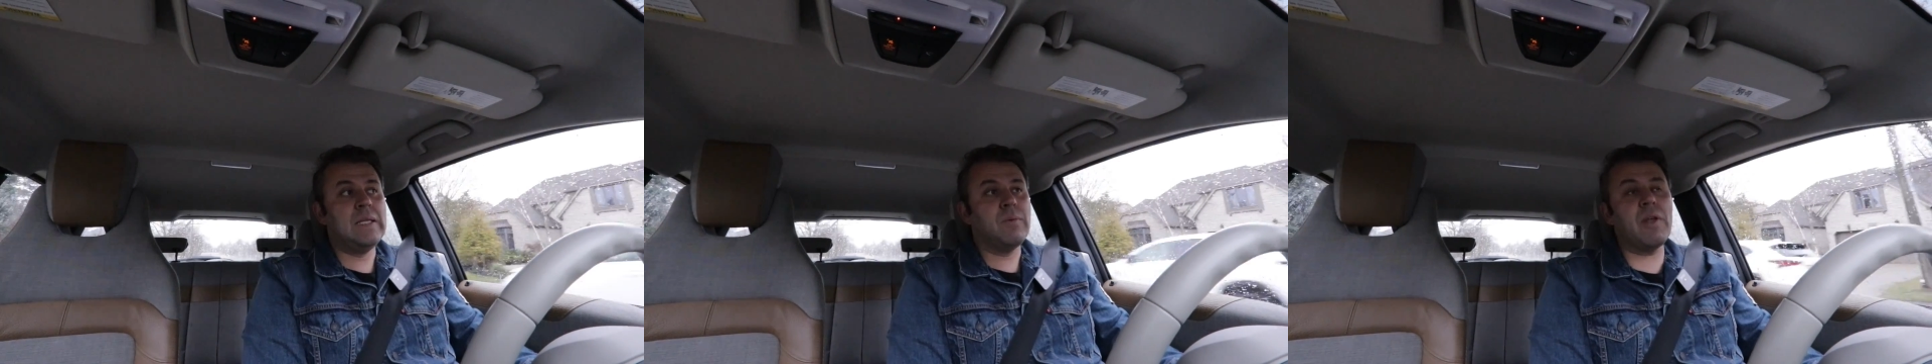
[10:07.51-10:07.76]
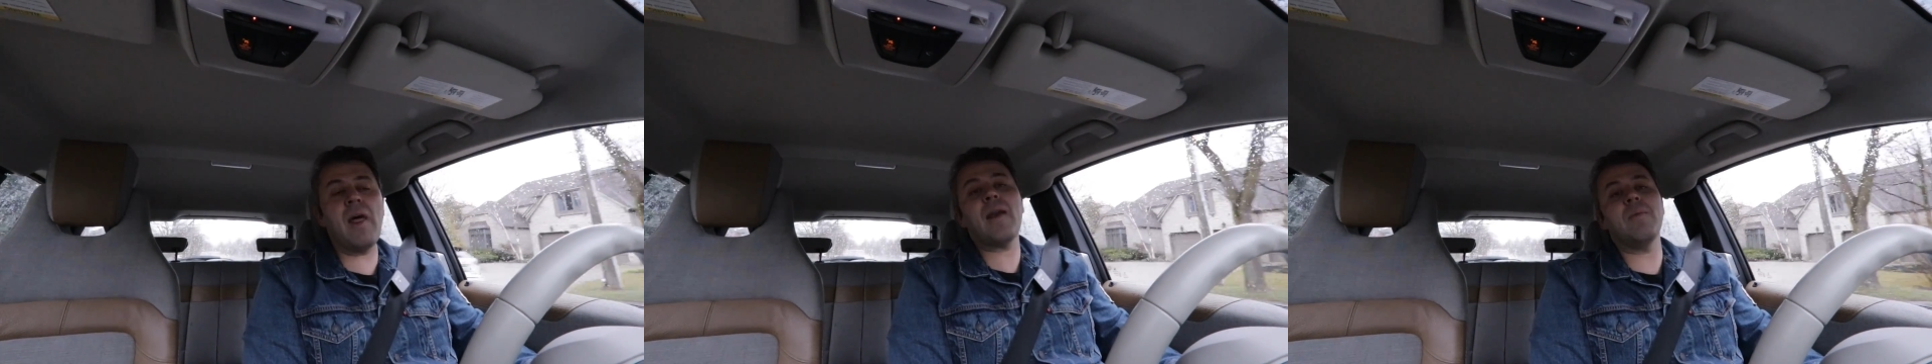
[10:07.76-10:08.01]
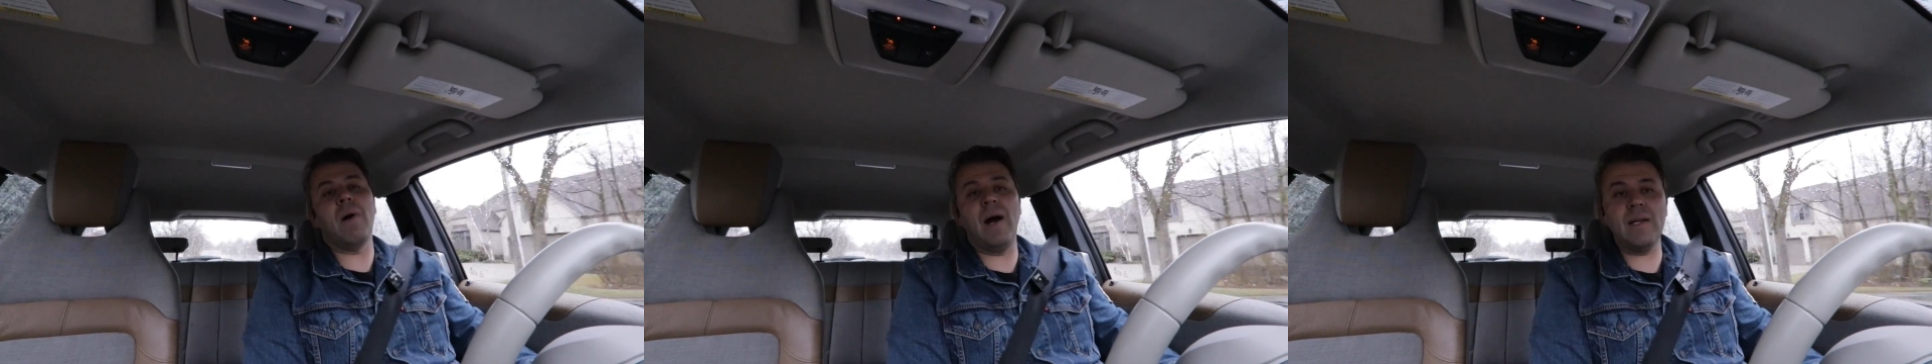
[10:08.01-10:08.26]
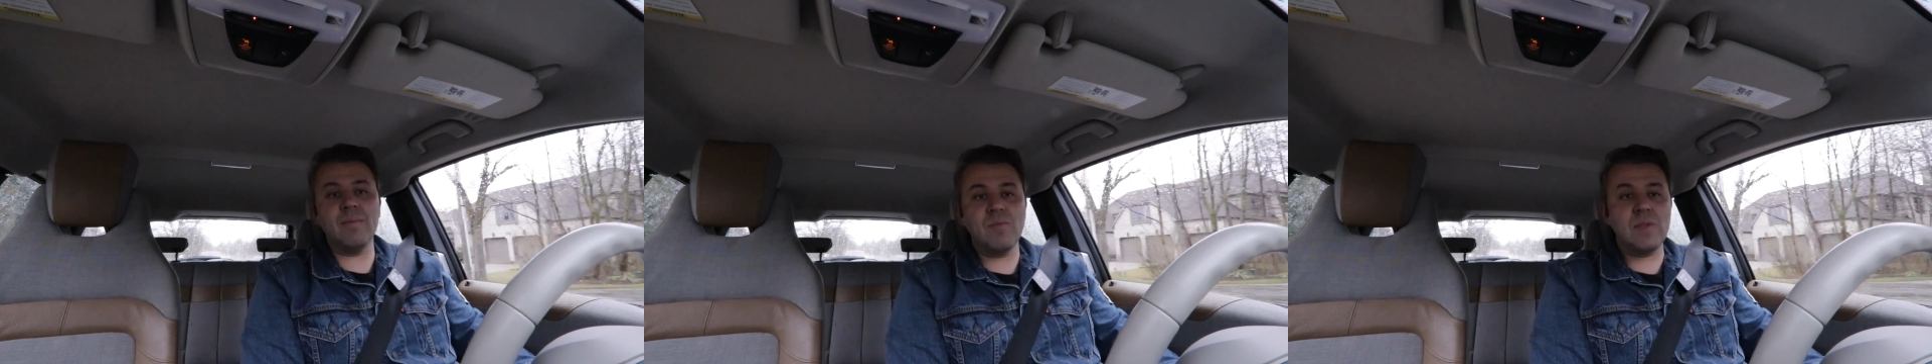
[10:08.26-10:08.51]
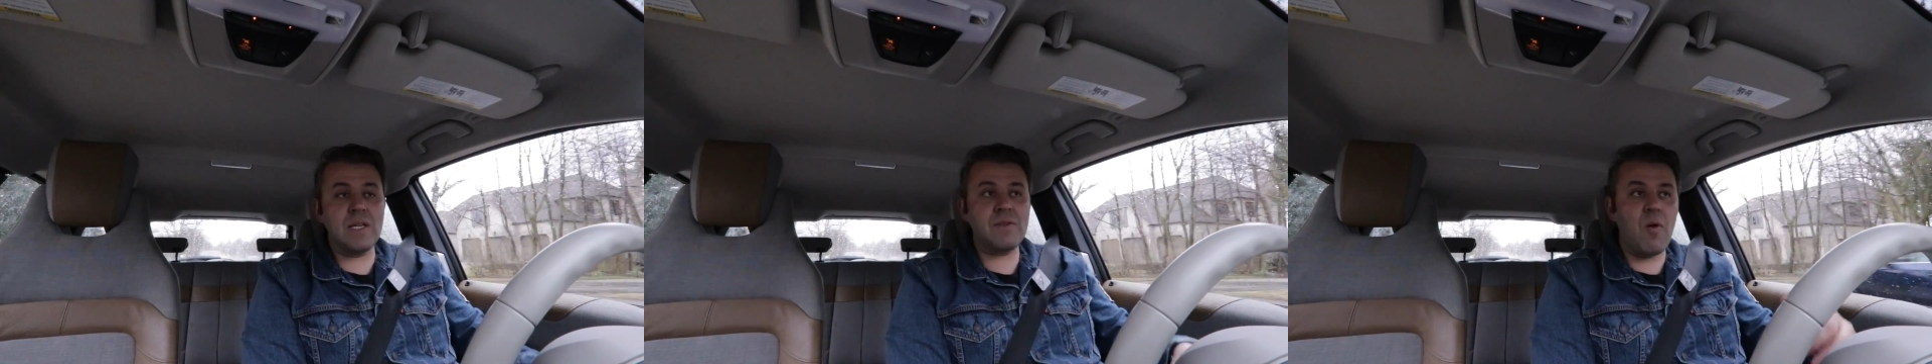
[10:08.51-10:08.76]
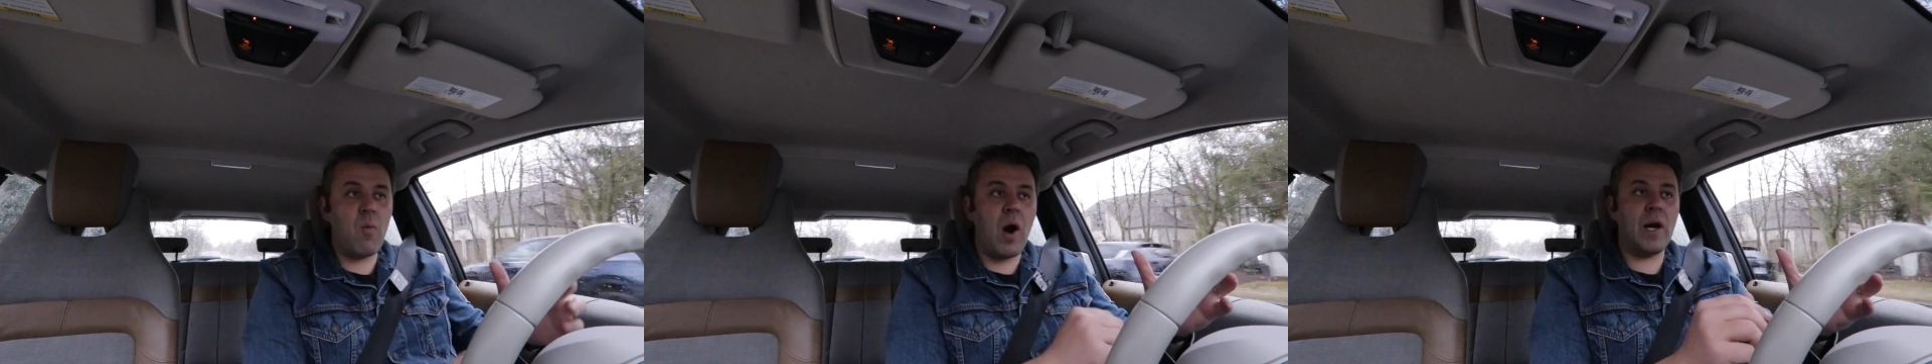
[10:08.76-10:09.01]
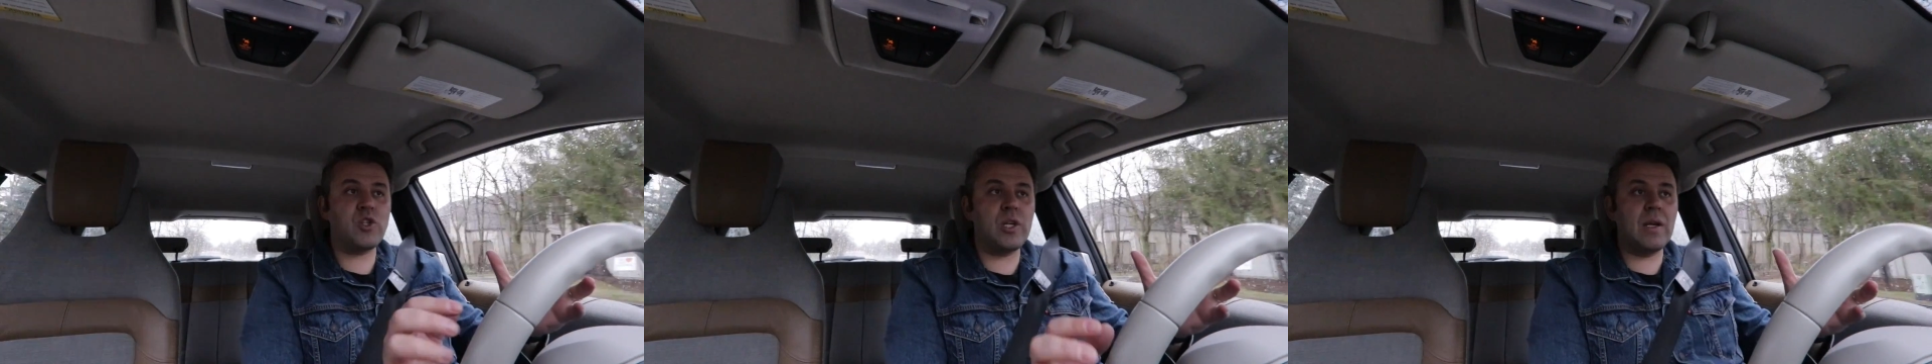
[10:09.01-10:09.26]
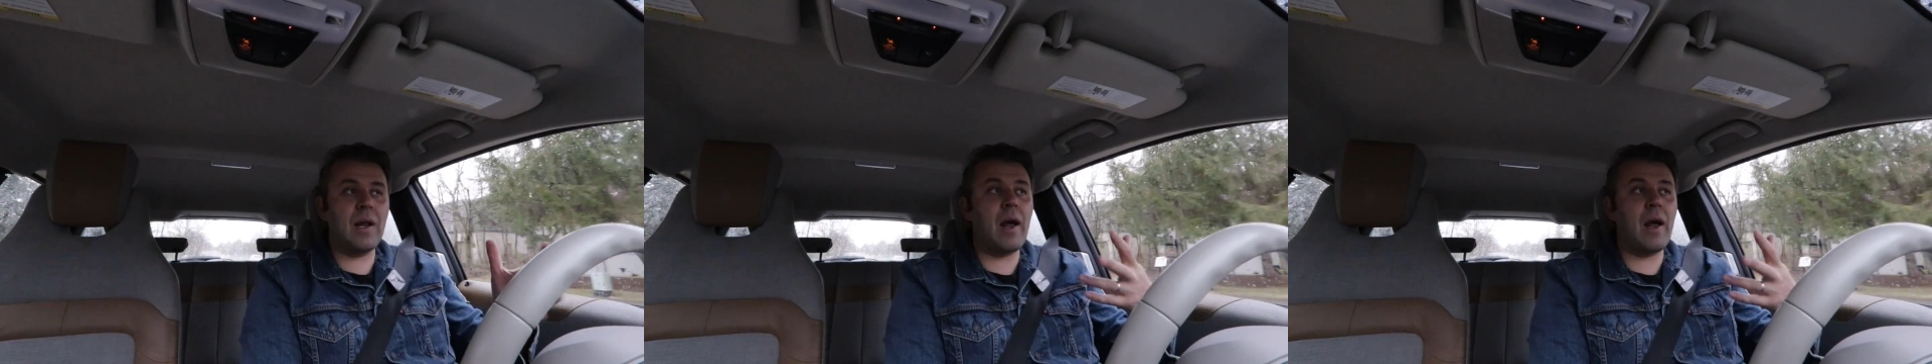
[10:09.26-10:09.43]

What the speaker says: With that in mind, thanks for watching,